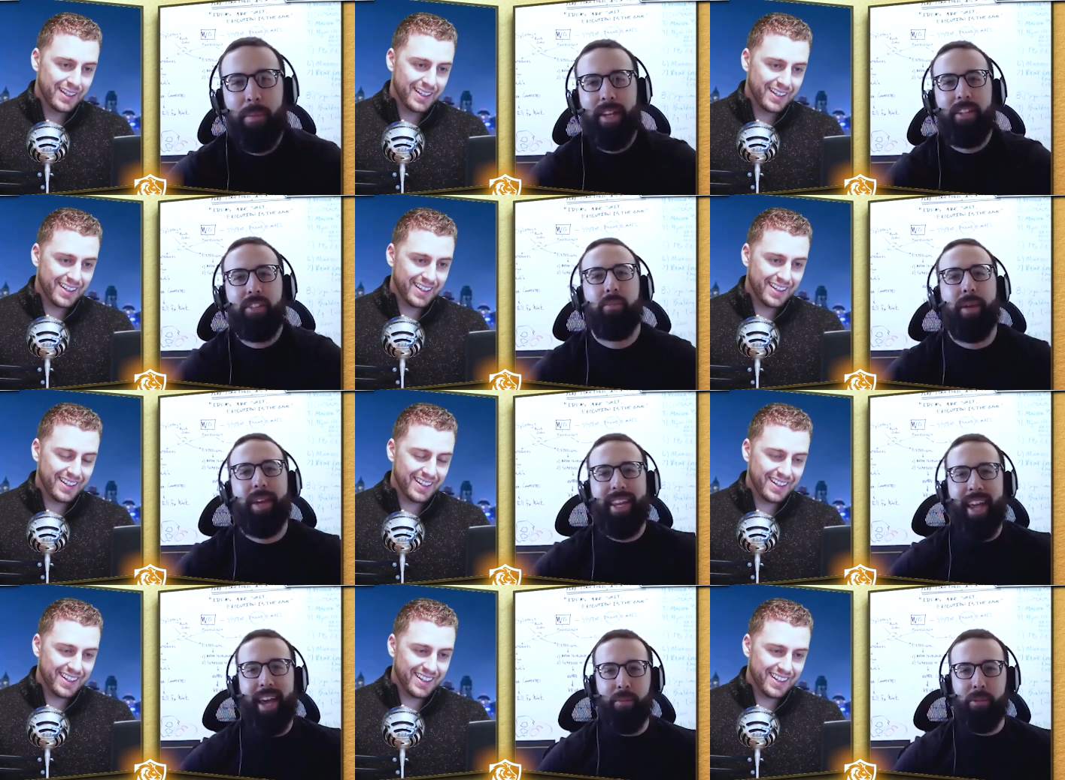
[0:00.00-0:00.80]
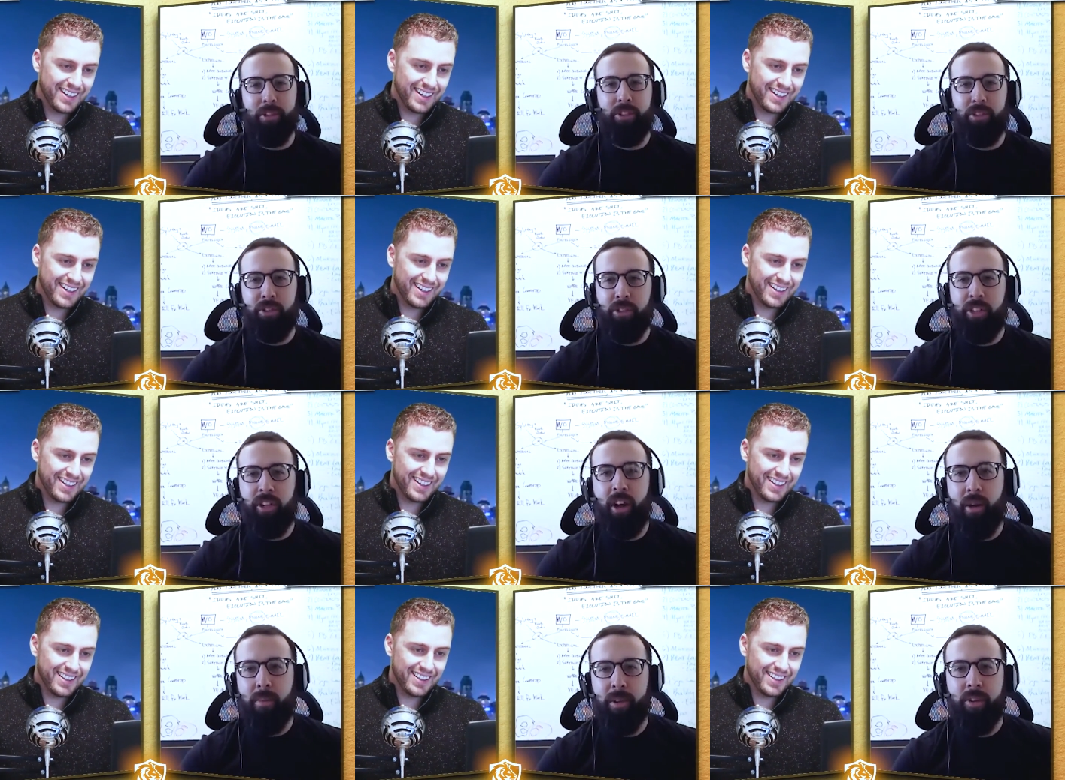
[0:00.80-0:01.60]
Speaker 1: So my dad was a union
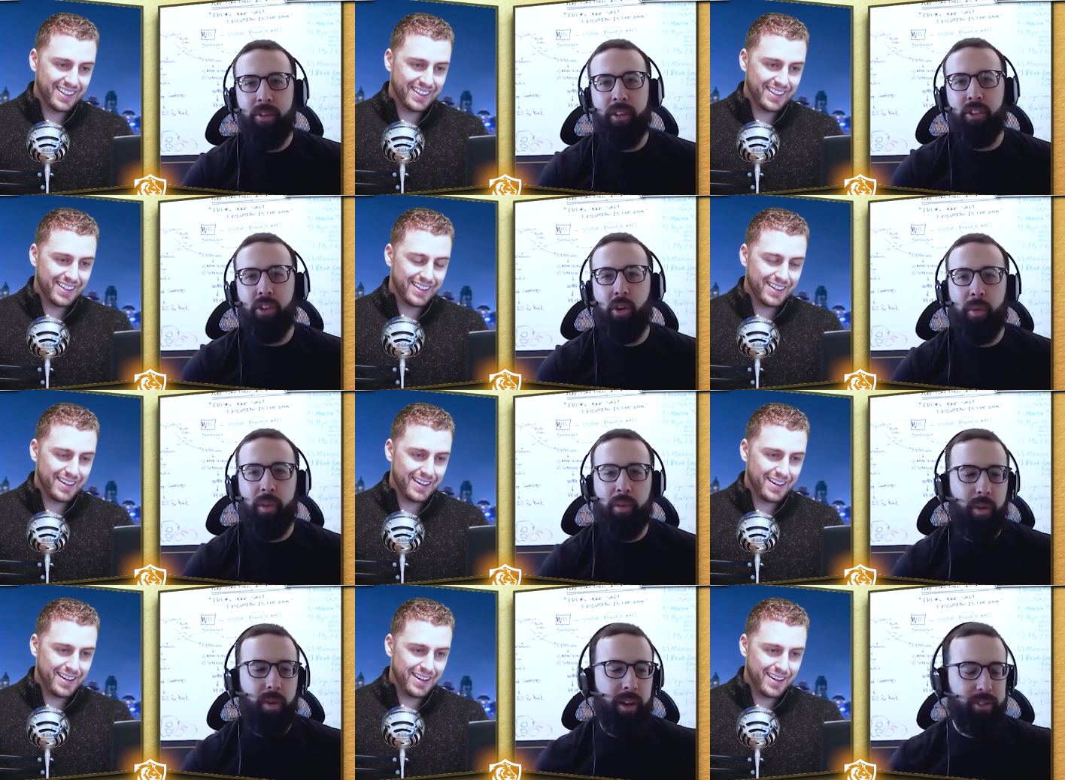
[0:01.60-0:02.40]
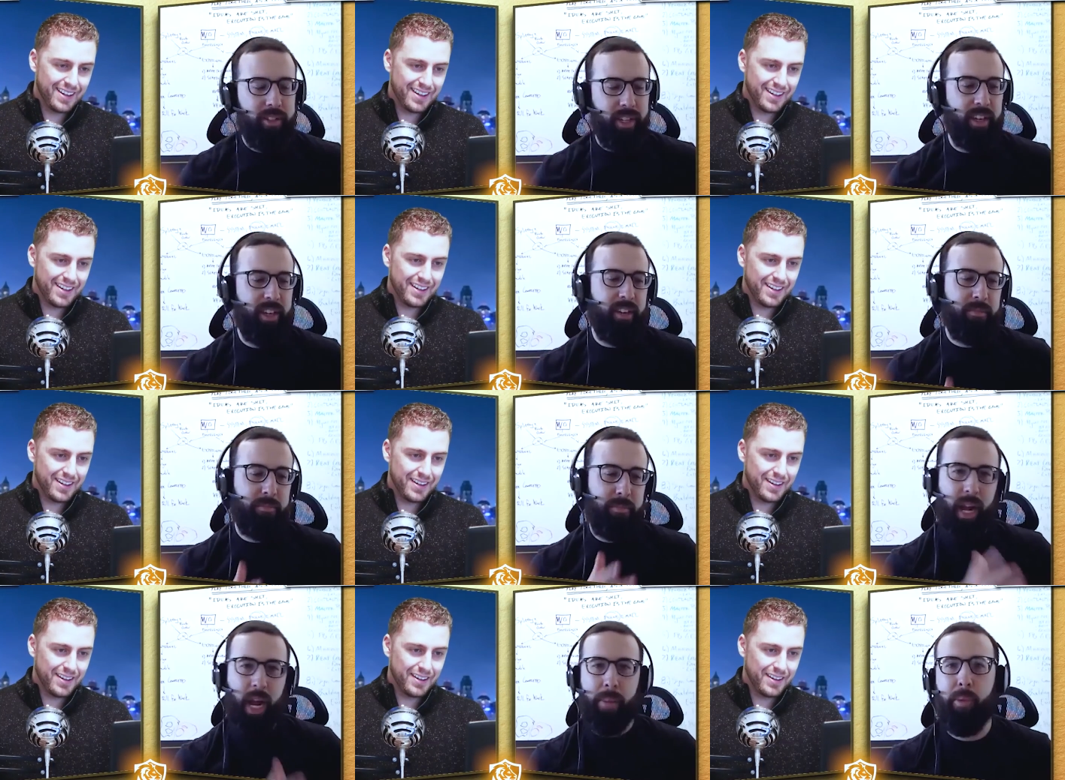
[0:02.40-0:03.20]
carpenter. He told me when I was a kid,
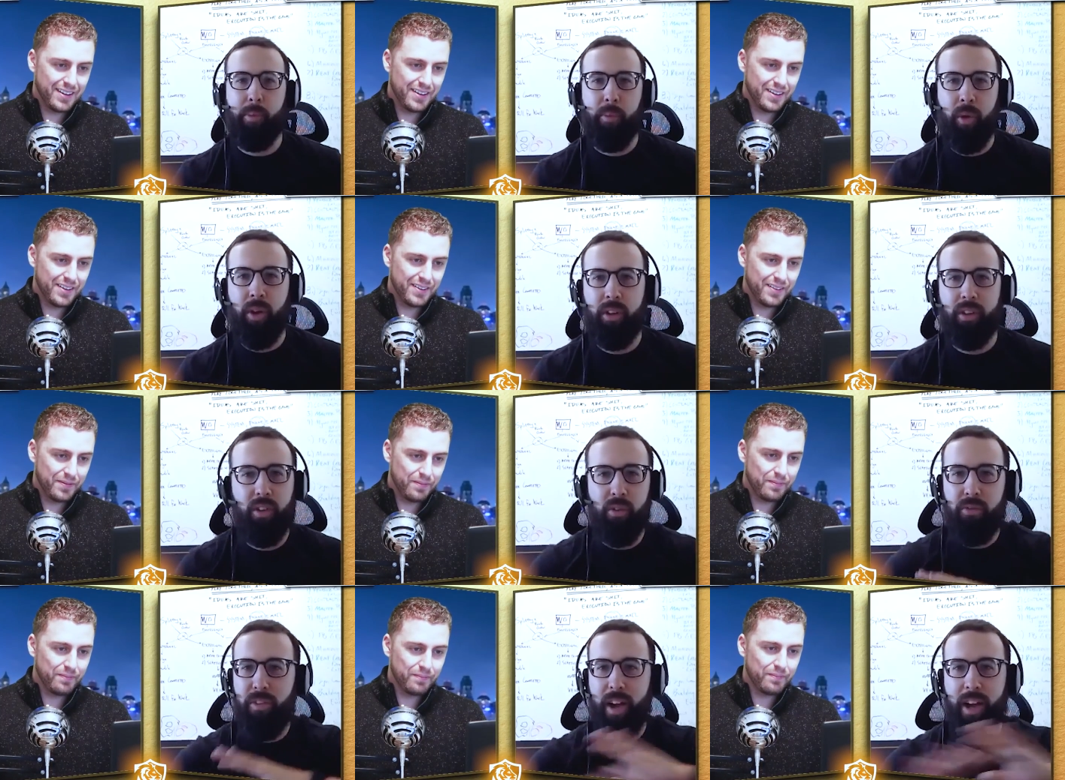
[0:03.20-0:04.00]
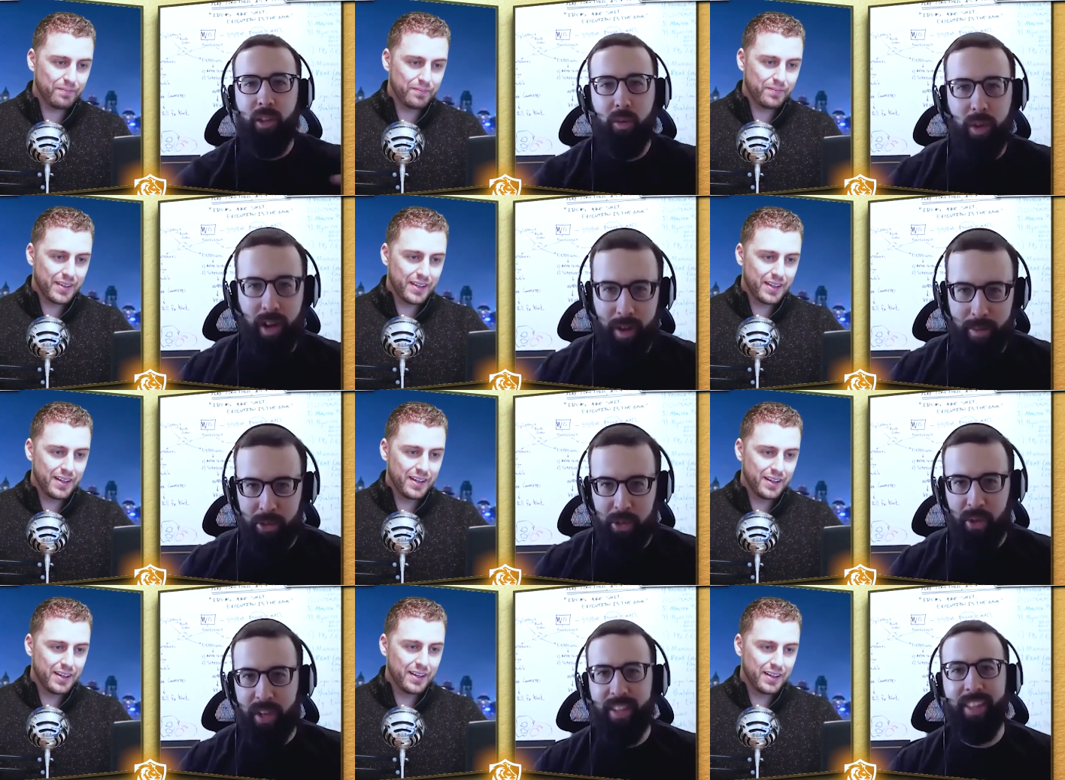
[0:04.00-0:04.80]
pick up a book, don't follow what I'm
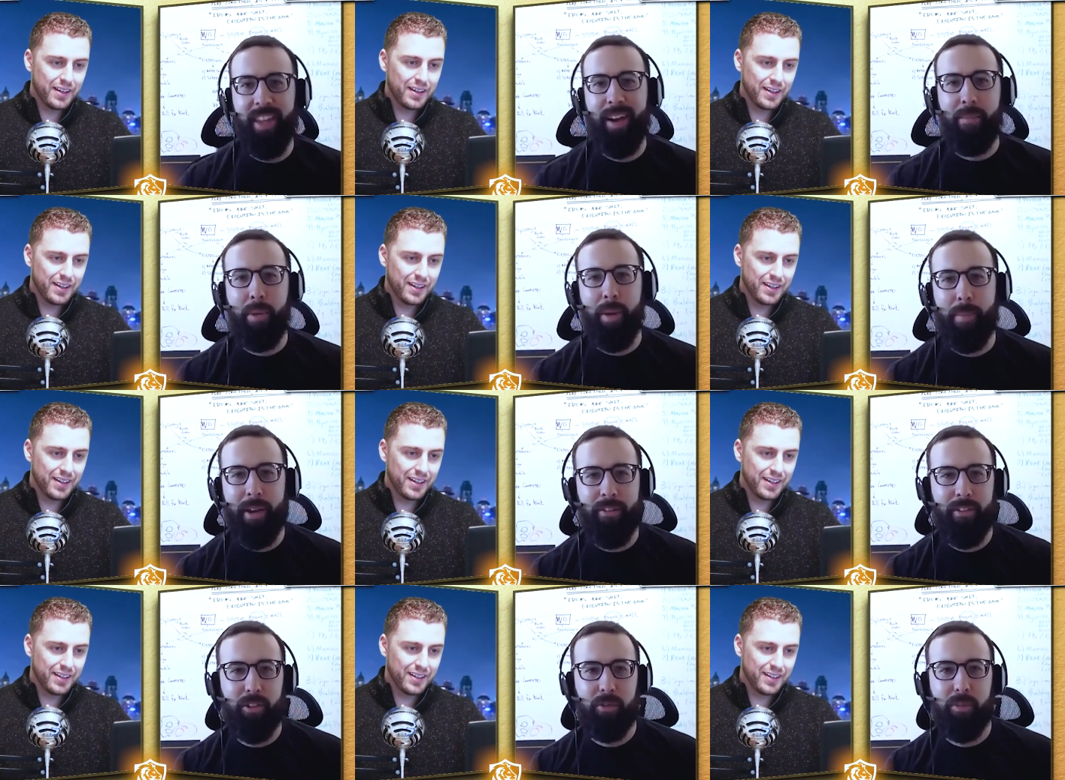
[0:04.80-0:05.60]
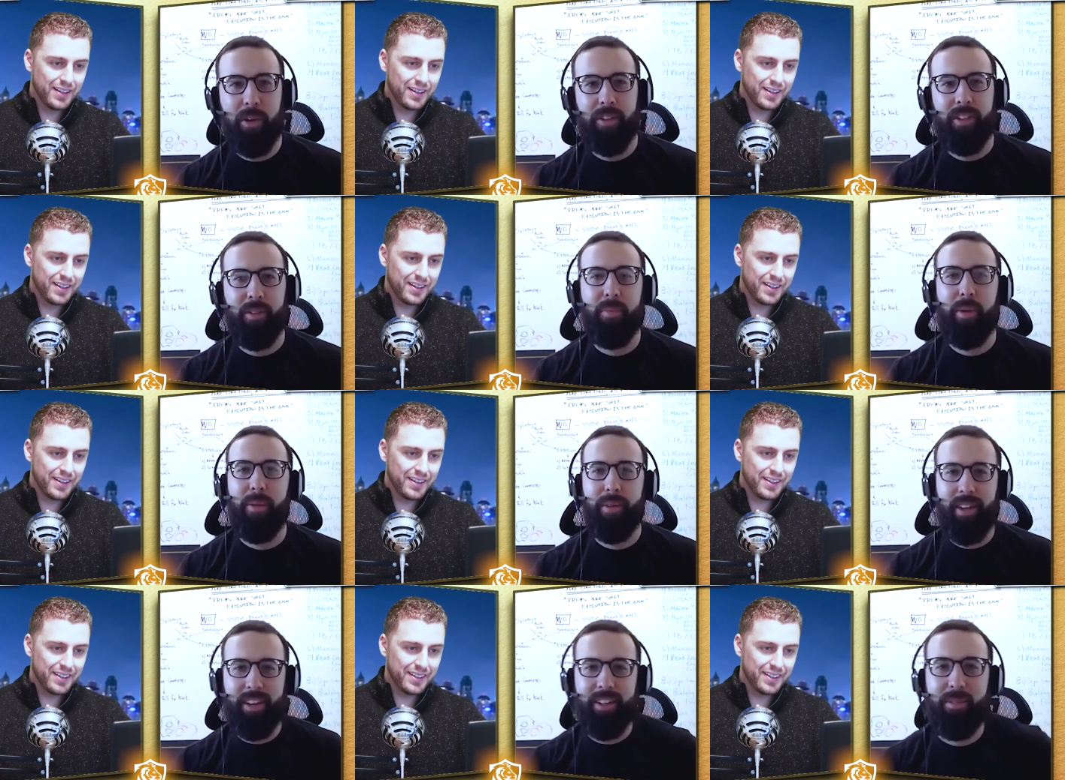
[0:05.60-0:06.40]
doing. And then I bought my first multi and probably
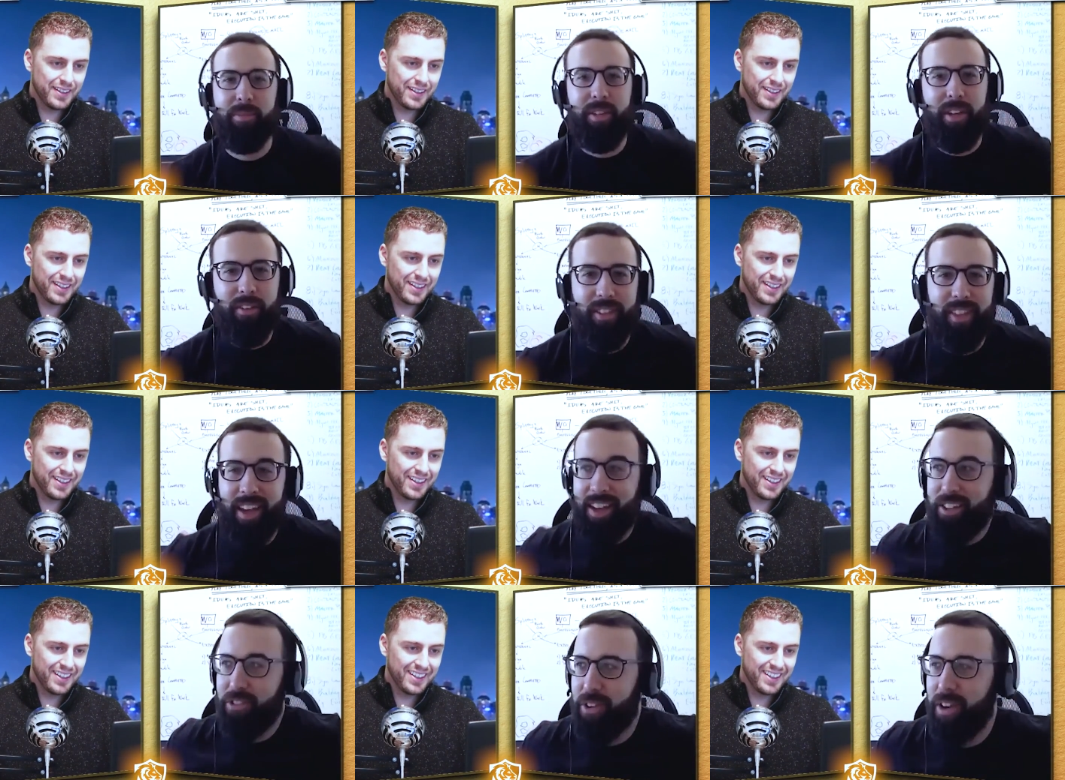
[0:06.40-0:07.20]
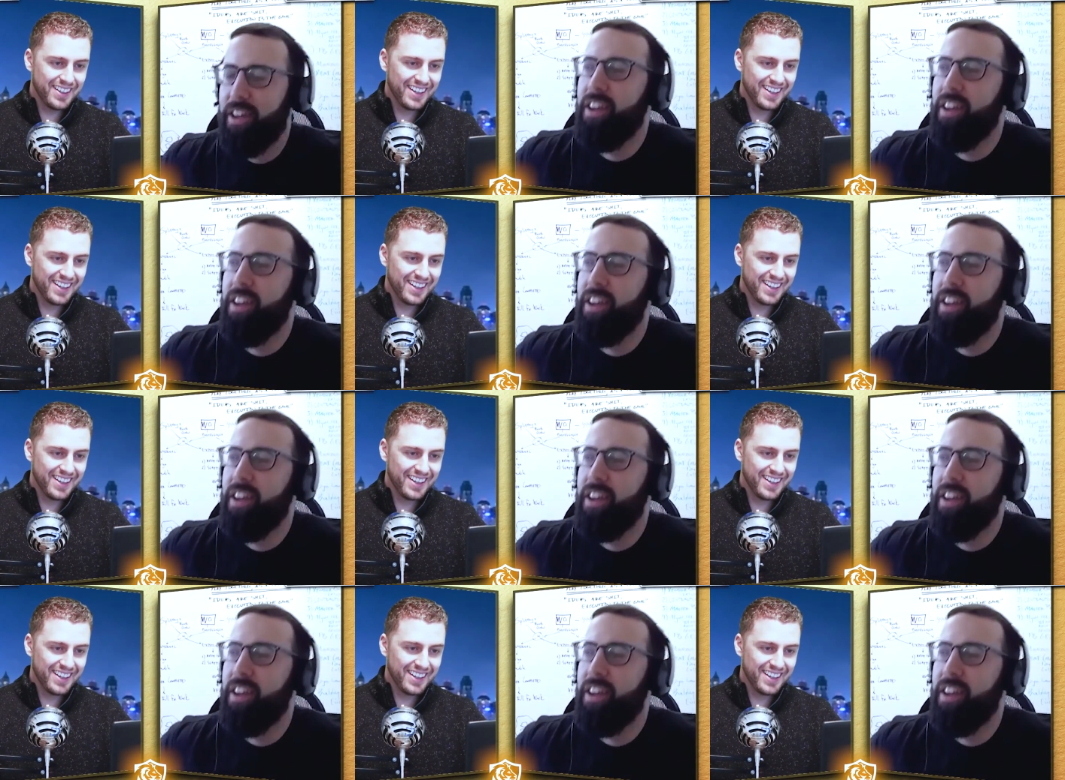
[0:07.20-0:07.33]
kicked himself in the ass, right?